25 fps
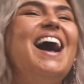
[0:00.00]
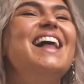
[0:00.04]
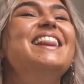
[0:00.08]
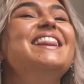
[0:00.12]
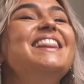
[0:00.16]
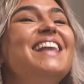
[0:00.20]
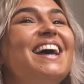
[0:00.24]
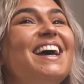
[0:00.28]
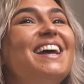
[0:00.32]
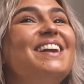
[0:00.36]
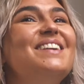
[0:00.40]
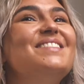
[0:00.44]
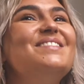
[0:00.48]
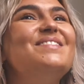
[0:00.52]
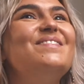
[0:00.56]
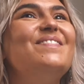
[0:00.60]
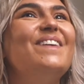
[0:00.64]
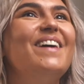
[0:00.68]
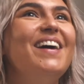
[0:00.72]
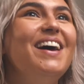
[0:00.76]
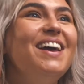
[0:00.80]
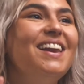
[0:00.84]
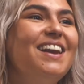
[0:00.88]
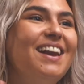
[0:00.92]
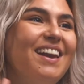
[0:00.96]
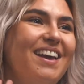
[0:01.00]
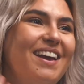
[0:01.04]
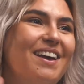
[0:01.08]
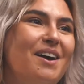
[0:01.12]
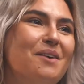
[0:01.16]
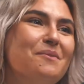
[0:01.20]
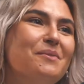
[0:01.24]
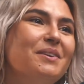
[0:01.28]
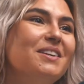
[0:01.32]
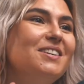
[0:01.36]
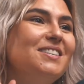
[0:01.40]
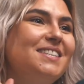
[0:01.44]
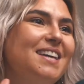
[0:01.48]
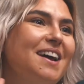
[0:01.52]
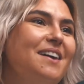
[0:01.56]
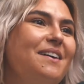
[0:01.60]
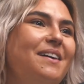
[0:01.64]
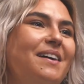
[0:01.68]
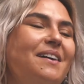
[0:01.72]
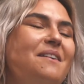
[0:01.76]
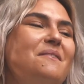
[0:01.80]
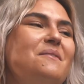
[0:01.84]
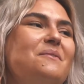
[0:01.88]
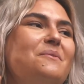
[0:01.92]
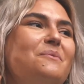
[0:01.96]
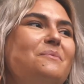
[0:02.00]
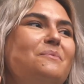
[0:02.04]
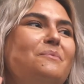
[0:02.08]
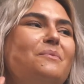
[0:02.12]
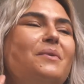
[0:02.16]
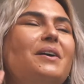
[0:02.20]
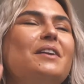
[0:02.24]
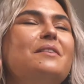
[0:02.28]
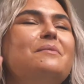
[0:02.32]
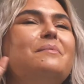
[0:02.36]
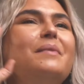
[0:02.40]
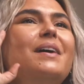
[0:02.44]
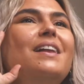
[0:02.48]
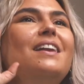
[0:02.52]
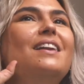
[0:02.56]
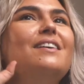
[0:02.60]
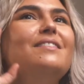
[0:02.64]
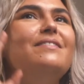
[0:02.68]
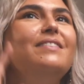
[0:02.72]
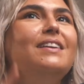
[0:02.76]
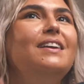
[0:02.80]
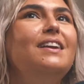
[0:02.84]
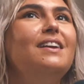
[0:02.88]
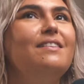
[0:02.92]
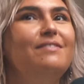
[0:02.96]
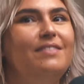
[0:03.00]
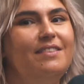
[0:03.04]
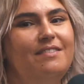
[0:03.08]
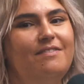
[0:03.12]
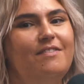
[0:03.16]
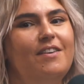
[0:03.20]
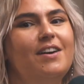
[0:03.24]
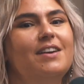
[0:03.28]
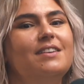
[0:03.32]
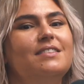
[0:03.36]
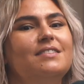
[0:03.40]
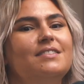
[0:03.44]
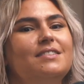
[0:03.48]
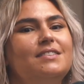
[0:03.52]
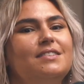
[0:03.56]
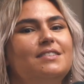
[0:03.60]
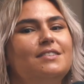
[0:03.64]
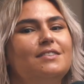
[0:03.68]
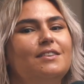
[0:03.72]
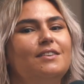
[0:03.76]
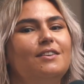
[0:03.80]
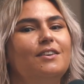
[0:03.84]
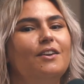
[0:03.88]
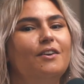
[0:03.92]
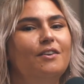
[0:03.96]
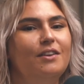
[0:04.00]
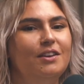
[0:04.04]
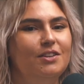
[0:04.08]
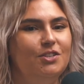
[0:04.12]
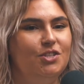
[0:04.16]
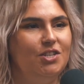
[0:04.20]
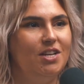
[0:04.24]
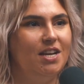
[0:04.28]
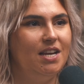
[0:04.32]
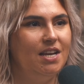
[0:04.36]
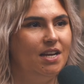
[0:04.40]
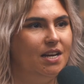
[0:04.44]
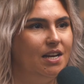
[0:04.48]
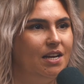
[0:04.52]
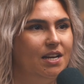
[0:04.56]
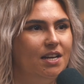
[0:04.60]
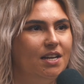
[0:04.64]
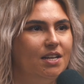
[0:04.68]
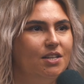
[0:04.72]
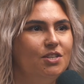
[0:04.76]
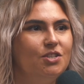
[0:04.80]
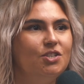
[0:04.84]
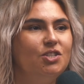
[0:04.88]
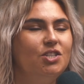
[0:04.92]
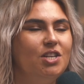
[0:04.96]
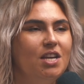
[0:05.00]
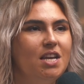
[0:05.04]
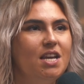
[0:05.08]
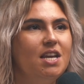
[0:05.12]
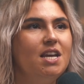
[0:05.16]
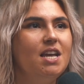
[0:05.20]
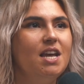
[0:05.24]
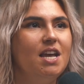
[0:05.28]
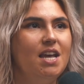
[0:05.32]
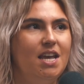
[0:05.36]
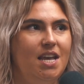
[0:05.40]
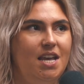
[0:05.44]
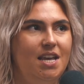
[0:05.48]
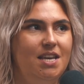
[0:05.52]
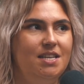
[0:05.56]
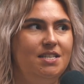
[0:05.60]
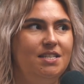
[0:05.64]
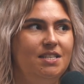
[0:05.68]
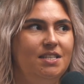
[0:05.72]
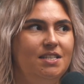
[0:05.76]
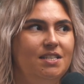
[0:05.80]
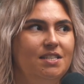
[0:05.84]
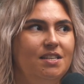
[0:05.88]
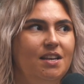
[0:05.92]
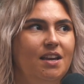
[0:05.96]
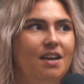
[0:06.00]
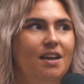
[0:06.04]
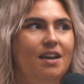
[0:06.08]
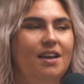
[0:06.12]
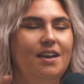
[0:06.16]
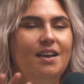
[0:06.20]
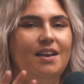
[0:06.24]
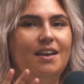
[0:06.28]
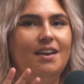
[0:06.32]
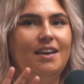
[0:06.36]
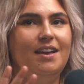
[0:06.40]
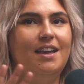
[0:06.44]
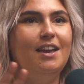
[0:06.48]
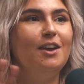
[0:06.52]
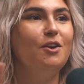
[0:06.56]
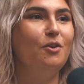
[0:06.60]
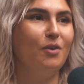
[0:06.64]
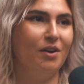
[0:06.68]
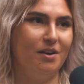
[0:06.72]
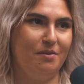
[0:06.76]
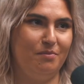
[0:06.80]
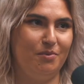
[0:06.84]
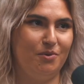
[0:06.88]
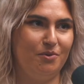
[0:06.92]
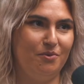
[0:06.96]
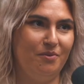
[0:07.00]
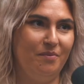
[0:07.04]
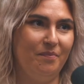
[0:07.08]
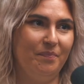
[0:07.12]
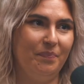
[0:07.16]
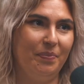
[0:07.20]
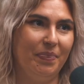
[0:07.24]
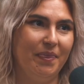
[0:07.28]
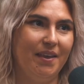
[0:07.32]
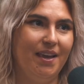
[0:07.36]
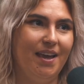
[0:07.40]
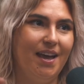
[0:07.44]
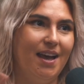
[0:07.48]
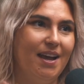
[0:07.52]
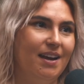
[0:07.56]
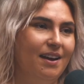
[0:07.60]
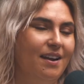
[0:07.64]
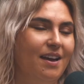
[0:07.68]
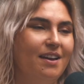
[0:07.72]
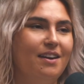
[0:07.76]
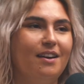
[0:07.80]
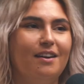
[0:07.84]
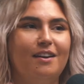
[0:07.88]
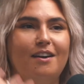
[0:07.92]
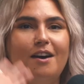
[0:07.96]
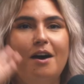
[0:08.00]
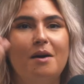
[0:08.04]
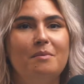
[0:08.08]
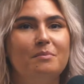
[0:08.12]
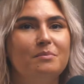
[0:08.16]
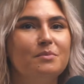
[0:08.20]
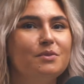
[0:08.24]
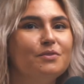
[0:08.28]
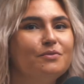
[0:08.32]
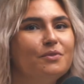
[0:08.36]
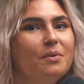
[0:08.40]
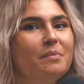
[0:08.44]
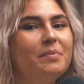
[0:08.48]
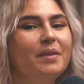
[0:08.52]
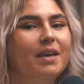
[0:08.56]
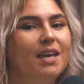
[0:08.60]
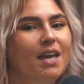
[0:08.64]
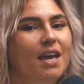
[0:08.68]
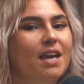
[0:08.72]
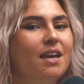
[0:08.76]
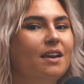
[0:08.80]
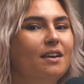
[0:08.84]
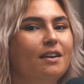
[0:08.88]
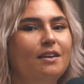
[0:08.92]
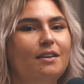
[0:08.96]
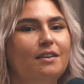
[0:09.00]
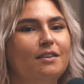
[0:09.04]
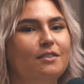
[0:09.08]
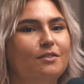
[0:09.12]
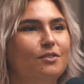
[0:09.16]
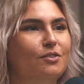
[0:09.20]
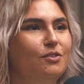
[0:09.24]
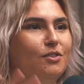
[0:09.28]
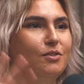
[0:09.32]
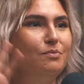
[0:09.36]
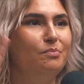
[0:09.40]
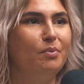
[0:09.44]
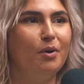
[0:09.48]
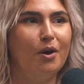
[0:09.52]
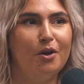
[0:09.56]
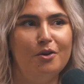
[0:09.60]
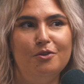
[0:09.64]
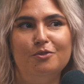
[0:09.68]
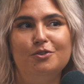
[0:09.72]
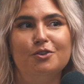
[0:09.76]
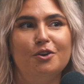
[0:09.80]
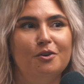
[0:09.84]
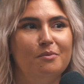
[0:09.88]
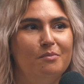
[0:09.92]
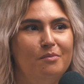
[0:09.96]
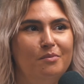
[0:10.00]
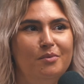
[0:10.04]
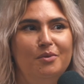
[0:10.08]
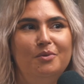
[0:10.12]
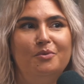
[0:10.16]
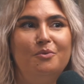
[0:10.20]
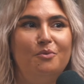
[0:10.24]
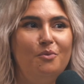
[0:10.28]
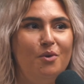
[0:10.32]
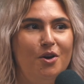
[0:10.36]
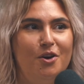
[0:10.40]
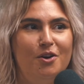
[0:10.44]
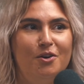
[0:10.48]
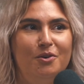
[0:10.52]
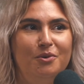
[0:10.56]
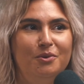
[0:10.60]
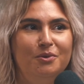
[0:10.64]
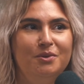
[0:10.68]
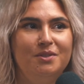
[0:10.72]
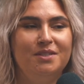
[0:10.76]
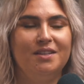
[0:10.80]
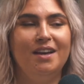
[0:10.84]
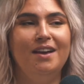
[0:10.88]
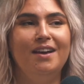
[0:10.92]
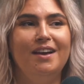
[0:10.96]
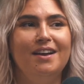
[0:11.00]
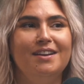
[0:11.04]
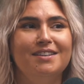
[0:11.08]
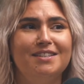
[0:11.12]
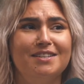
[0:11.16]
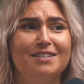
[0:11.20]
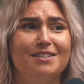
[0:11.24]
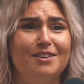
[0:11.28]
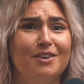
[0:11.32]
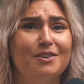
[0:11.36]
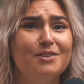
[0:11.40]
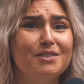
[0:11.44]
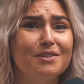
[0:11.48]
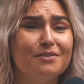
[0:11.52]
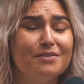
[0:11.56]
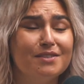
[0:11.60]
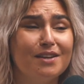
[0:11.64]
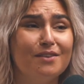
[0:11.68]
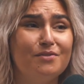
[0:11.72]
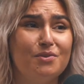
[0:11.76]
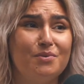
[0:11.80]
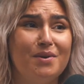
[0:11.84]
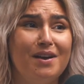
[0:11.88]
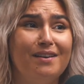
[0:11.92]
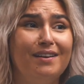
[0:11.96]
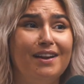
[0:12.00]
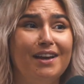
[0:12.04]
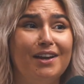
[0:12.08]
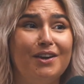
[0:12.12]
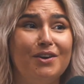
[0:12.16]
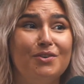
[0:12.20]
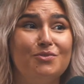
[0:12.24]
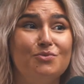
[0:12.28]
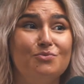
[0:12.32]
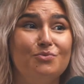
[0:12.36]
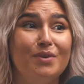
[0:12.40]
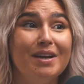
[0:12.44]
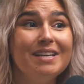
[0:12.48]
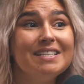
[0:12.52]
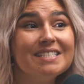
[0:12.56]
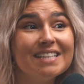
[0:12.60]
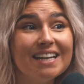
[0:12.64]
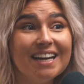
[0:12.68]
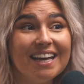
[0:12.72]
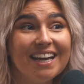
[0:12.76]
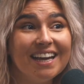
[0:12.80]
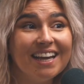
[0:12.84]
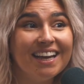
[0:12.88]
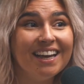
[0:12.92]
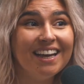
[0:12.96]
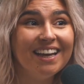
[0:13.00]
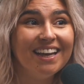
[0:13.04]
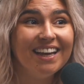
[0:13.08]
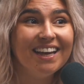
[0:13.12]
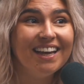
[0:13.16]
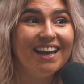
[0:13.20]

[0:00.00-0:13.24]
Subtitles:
And then finally, I want to shout out one of my lovely, lovely friends, Lola Jean. She is incredible and like comes from the kink pro dom world, does loads of stuff around like wrestling